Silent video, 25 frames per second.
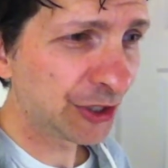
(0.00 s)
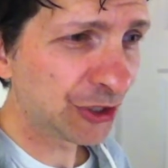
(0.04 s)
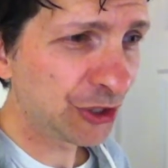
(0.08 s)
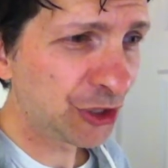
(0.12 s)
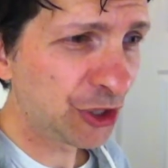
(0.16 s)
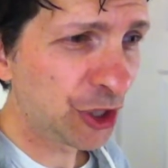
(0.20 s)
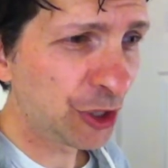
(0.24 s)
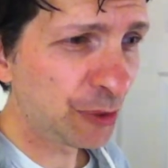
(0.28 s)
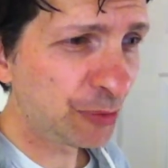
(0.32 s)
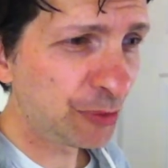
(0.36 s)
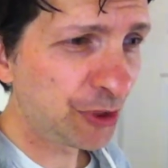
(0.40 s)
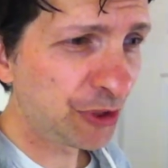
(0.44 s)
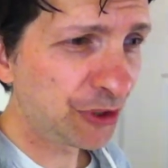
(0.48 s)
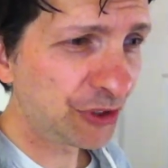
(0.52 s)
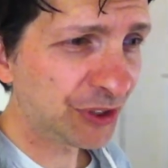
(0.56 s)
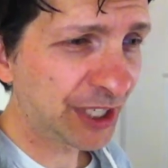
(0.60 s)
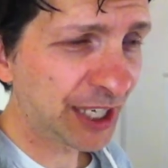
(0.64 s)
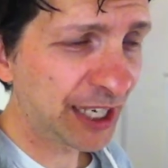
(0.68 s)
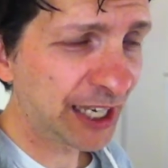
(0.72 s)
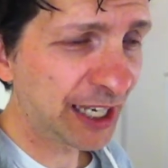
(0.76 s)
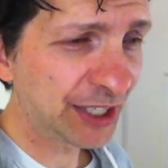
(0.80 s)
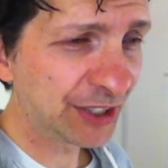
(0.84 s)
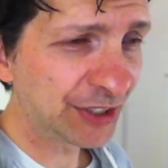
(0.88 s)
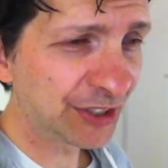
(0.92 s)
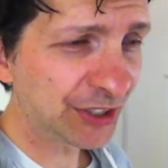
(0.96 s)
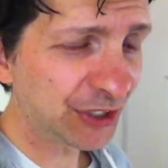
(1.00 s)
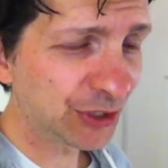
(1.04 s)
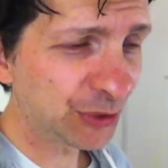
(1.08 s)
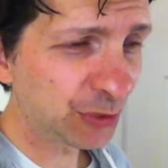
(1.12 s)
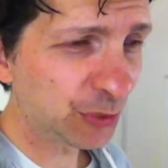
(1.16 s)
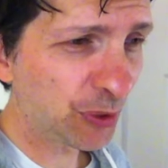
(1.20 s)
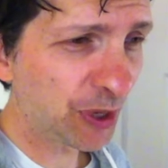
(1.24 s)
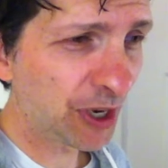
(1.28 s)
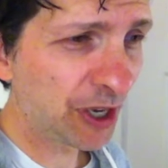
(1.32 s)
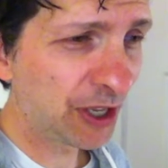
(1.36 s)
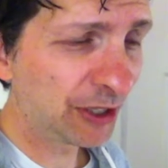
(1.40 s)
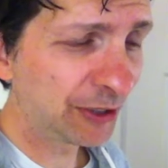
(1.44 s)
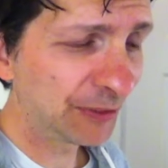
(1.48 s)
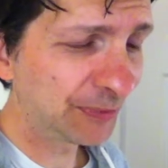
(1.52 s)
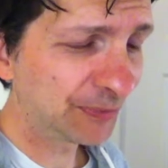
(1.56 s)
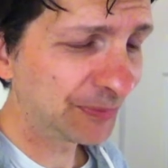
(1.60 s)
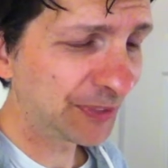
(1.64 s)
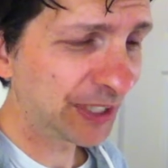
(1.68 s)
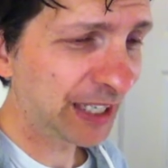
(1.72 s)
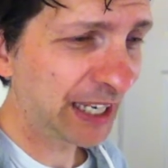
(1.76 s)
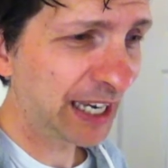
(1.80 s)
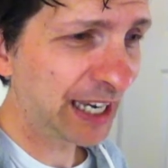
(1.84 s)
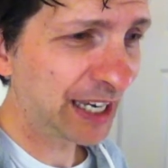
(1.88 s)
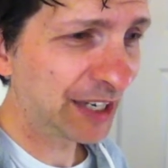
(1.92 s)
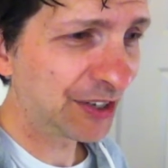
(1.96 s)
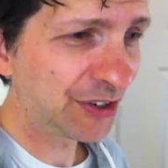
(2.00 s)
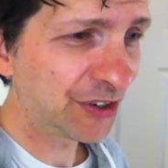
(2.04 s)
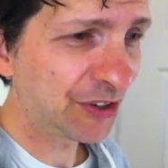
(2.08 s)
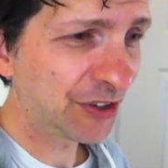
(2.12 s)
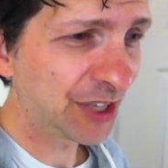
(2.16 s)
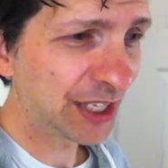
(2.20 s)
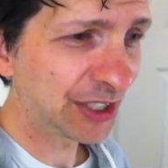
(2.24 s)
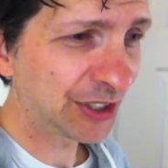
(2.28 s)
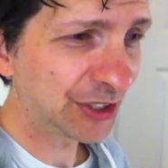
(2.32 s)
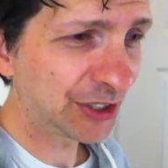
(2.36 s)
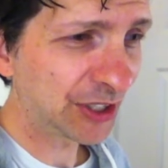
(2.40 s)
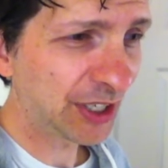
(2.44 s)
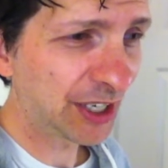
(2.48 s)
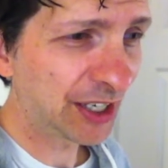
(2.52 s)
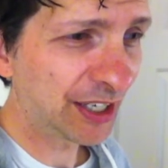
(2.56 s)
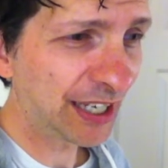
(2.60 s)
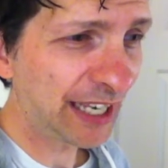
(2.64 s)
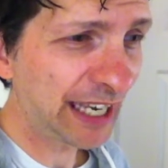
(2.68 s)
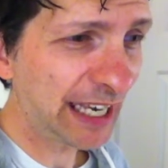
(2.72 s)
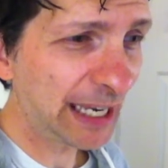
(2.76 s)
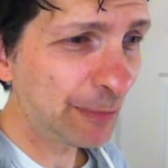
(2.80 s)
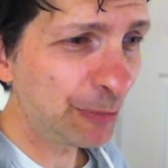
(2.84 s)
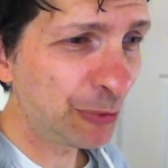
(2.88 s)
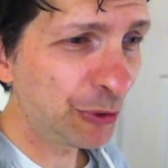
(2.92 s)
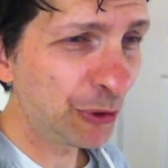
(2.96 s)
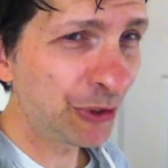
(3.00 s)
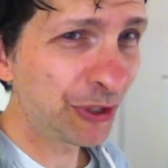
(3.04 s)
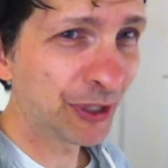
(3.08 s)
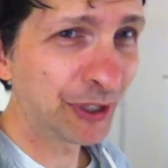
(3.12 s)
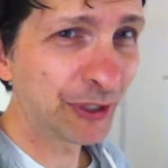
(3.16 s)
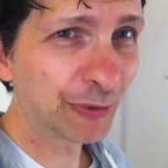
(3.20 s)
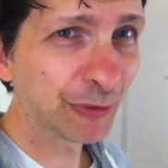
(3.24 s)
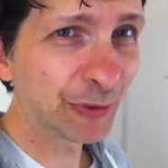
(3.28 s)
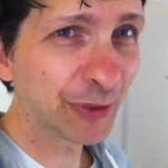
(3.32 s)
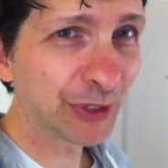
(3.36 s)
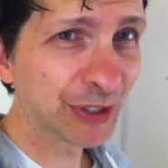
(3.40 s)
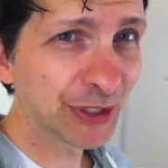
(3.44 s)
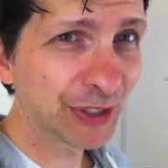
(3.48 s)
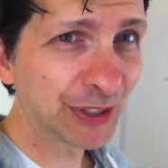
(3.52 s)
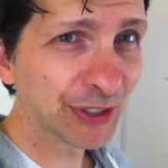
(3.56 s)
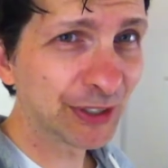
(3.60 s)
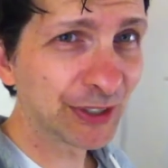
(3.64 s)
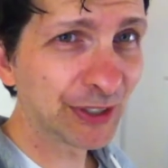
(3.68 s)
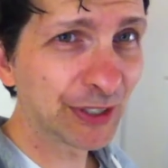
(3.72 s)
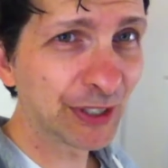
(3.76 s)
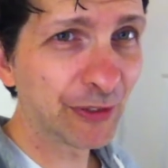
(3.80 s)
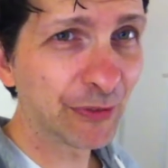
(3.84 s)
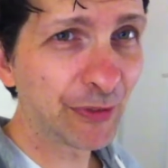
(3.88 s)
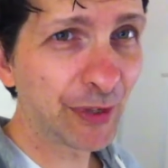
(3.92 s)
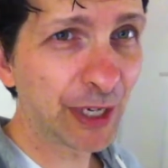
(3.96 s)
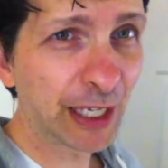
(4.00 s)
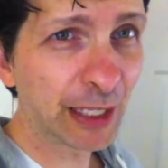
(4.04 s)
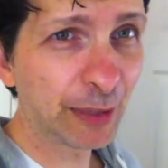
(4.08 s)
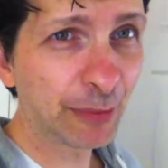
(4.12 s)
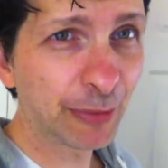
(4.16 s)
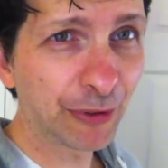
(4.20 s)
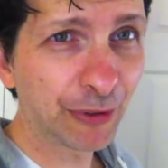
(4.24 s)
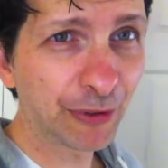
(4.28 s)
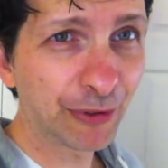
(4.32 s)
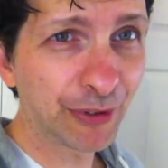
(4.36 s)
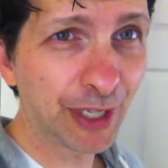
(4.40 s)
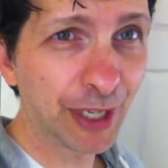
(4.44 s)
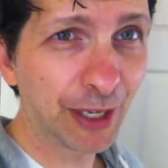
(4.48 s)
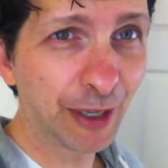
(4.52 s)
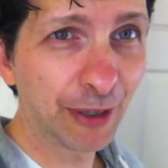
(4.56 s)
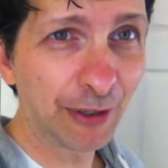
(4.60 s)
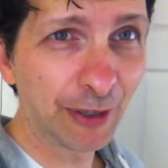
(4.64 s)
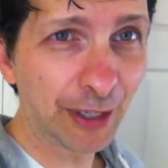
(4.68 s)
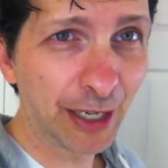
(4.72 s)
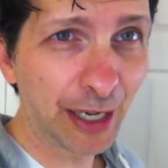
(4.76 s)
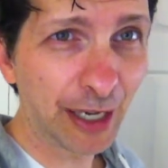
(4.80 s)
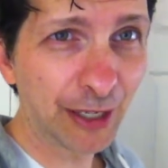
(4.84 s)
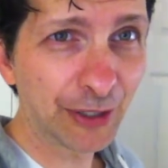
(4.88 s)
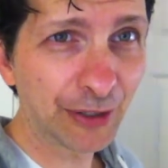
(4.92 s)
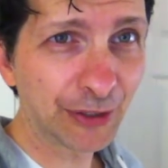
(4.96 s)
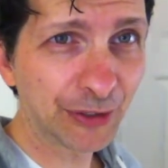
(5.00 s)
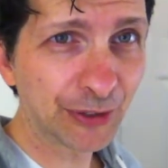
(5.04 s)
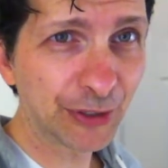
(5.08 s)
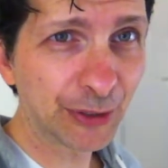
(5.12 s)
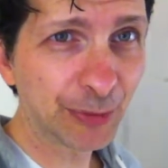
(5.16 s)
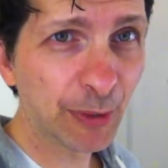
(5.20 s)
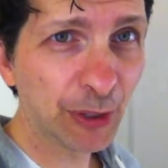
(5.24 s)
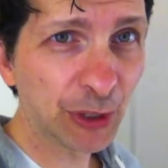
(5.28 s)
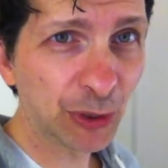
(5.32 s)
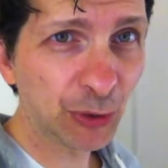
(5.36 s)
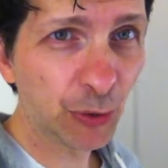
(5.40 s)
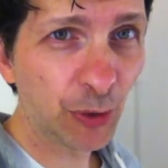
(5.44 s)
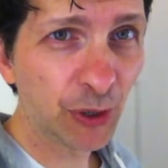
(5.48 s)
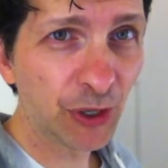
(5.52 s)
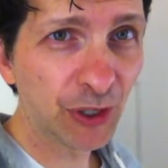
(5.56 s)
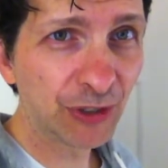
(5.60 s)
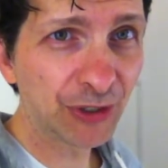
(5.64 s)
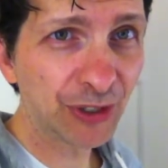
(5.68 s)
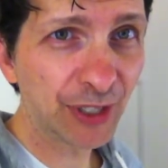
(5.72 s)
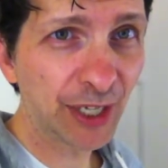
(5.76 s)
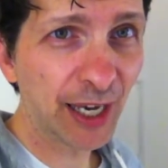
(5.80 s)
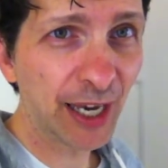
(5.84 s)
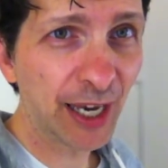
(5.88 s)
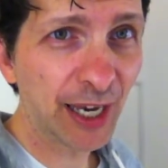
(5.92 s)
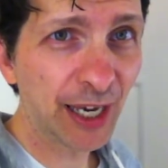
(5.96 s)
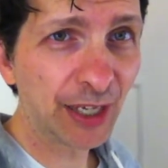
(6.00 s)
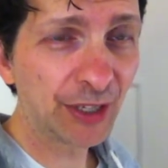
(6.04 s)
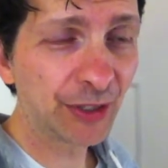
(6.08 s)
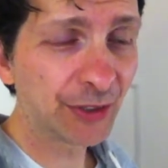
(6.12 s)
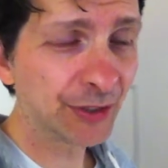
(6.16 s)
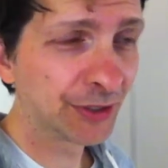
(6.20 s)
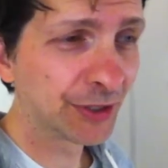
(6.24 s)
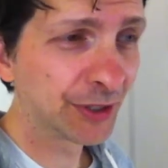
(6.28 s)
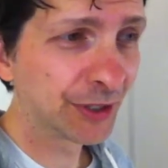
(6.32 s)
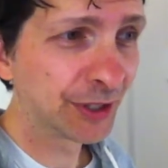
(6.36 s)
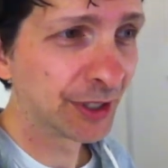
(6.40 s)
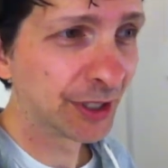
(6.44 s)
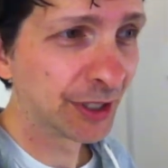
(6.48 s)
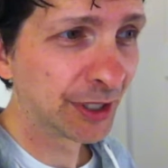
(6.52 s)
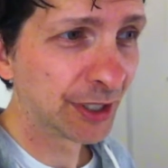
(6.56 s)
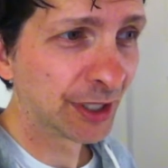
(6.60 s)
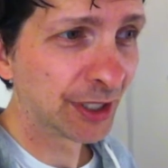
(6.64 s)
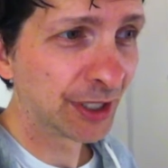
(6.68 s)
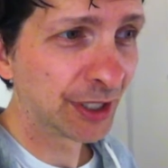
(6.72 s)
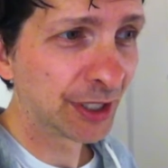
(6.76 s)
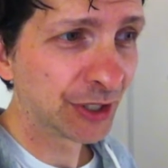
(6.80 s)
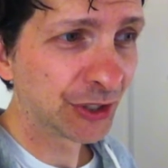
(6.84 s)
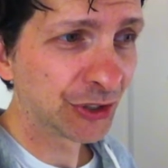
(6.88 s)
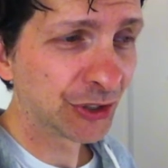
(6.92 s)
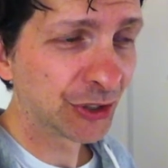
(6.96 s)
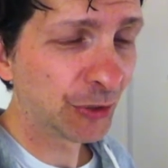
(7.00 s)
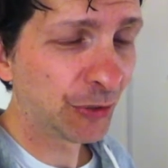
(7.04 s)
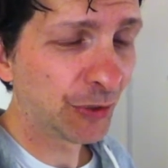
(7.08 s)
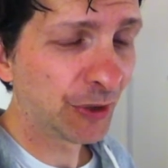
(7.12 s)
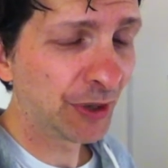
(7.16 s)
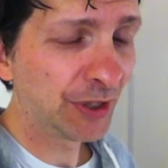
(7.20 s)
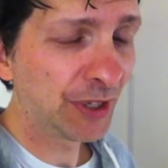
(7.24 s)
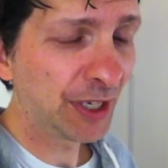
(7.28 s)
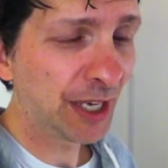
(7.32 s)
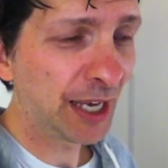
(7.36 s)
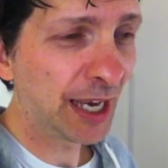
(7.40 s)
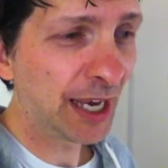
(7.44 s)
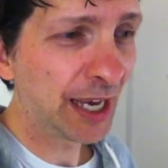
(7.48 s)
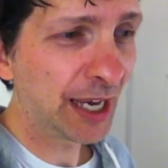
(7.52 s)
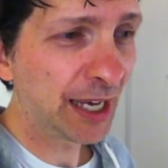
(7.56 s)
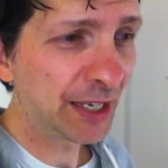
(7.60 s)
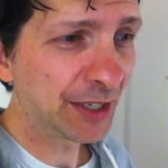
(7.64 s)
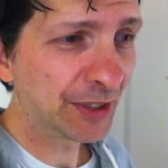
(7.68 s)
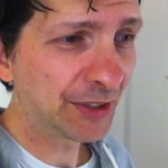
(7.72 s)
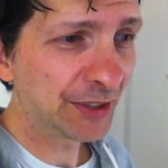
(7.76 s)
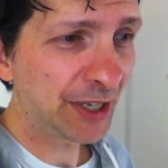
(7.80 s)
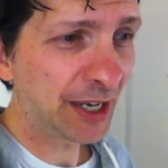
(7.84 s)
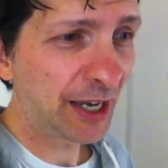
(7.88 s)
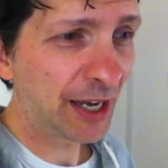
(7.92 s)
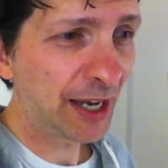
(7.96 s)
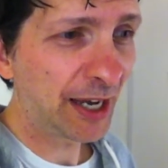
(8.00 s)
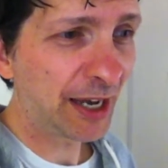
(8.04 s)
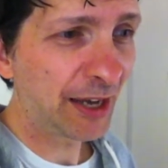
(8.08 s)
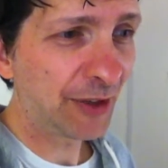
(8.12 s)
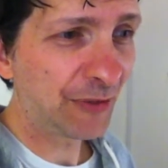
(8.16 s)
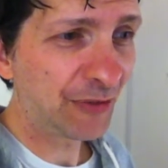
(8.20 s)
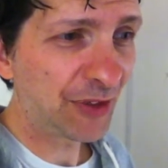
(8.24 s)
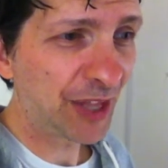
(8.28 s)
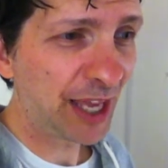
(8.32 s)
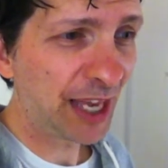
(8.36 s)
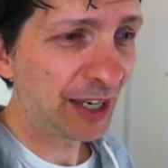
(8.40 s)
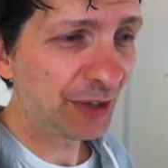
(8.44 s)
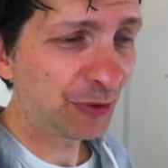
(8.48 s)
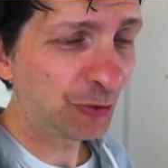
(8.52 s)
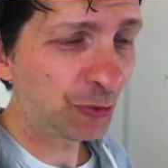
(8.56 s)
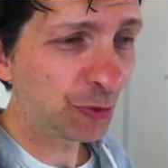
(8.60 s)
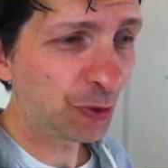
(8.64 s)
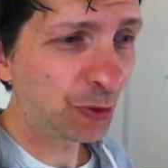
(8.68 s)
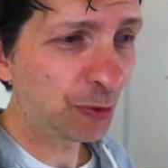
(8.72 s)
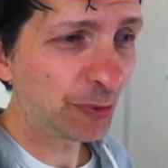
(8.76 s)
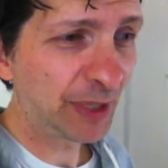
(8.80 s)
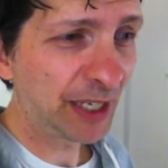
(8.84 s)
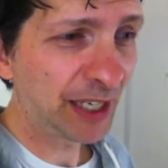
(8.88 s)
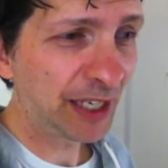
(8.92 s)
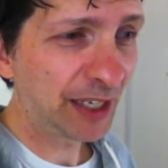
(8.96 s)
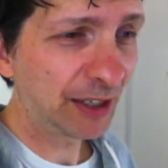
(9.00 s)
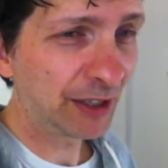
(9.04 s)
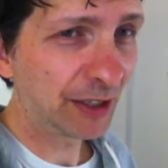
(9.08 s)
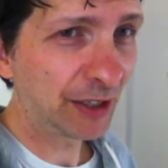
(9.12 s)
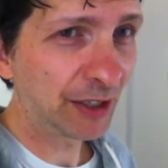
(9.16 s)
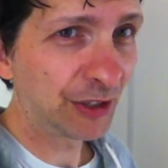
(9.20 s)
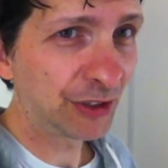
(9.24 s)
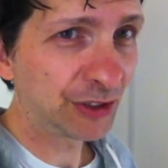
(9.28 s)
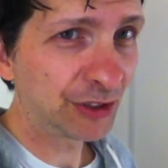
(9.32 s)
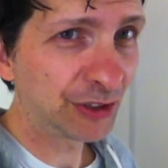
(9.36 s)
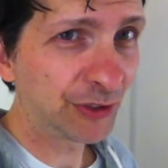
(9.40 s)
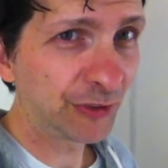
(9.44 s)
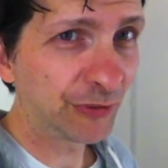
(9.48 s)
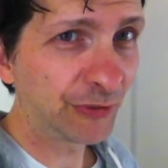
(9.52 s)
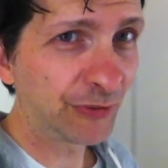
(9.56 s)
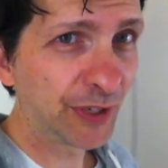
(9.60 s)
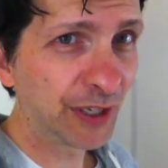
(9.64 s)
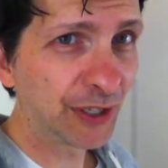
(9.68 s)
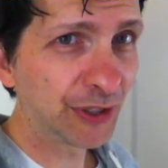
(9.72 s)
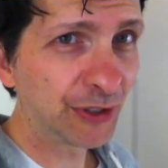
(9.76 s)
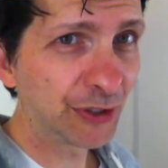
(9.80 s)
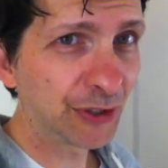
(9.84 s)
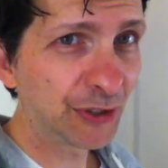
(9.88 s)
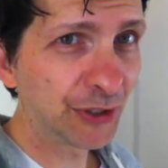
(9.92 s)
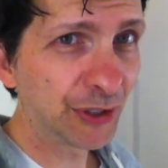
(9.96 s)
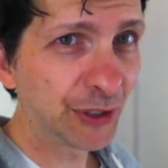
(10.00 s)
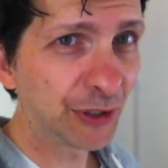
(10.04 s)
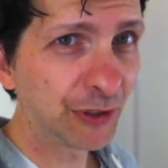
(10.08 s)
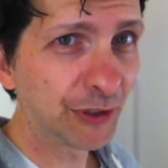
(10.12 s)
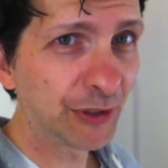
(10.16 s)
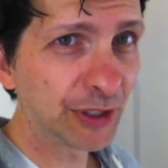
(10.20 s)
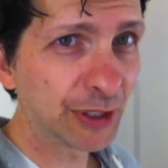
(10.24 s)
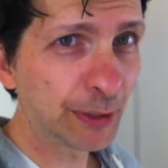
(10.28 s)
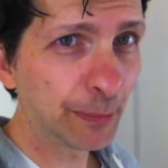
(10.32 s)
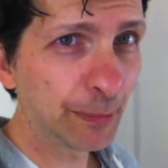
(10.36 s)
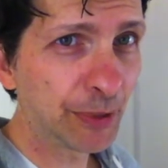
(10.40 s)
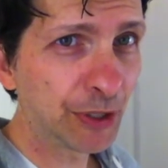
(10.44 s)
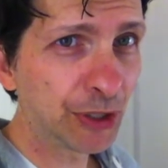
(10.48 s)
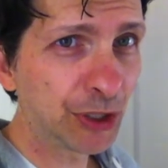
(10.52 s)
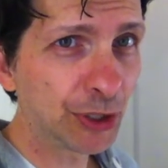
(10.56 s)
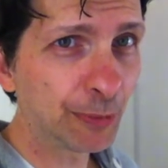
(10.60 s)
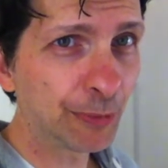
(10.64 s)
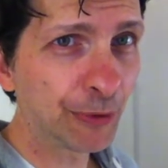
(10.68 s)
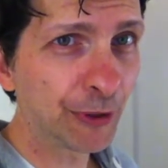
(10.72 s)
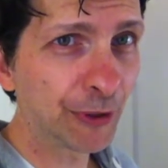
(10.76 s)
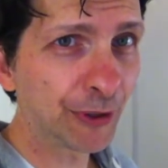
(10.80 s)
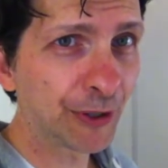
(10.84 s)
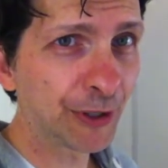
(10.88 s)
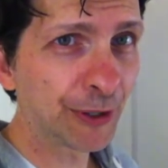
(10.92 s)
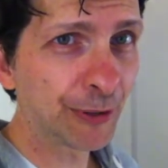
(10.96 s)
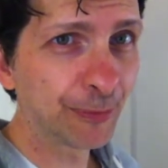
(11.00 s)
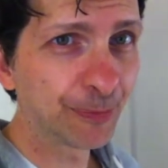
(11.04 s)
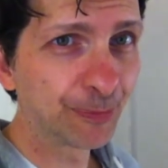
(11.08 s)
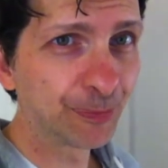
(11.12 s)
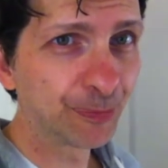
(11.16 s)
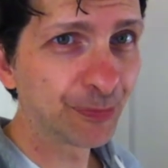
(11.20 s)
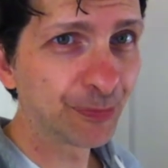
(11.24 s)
Curb Dude Kids as well, and that's an ebook which is available now at Smashwords and so on. And uh, that will be lots of fun too. It's a picture book.